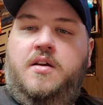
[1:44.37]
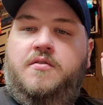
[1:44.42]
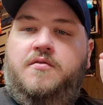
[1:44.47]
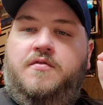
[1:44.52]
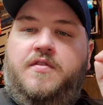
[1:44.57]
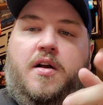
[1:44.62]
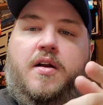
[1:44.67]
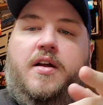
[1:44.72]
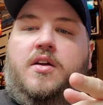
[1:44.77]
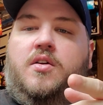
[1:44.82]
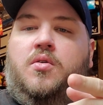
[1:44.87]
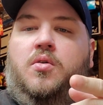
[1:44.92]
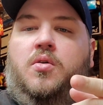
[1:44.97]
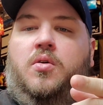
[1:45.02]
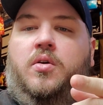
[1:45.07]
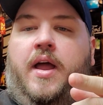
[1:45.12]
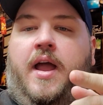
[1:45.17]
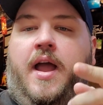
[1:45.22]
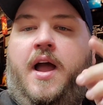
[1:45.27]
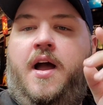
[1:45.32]
Very
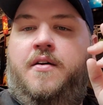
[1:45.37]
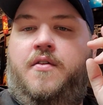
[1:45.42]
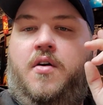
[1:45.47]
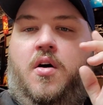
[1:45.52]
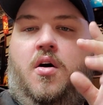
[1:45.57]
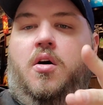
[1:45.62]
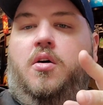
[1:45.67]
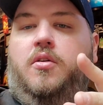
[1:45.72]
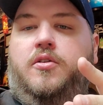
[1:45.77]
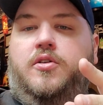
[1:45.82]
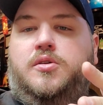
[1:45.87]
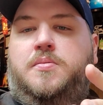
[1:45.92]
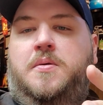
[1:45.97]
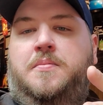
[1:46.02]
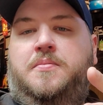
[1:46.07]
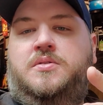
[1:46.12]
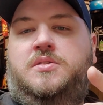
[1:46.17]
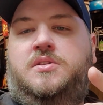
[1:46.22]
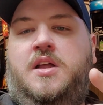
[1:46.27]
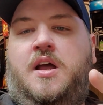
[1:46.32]
cool to have all those
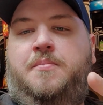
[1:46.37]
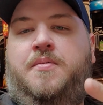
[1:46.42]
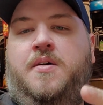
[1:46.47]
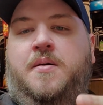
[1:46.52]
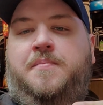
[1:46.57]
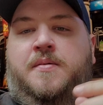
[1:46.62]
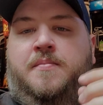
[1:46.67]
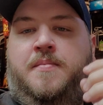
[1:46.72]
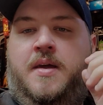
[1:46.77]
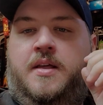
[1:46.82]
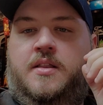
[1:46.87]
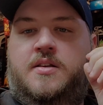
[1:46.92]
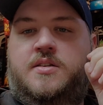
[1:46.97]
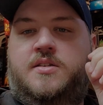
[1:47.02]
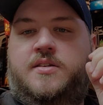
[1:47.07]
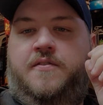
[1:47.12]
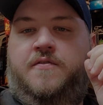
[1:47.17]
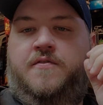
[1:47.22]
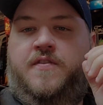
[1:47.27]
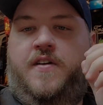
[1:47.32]
people step up and make this
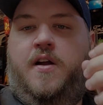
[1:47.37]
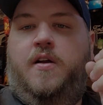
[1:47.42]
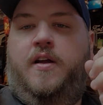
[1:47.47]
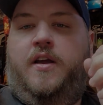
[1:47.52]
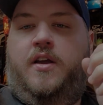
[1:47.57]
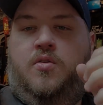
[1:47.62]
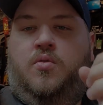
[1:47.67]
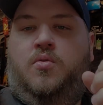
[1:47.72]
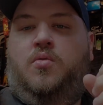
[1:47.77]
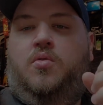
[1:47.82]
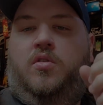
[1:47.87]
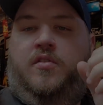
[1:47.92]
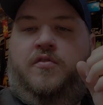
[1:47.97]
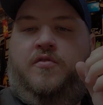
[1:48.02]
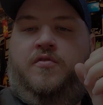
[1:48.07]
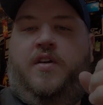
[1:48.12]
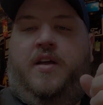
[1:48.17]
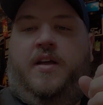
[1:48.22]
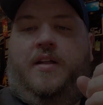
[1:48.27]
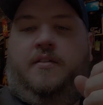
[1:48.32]
a very cool
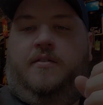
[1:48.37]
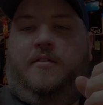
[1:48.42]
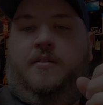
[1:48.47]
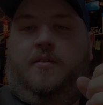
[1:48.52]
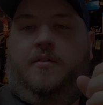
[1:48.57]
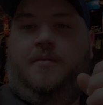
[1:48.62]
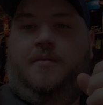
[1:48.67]
event.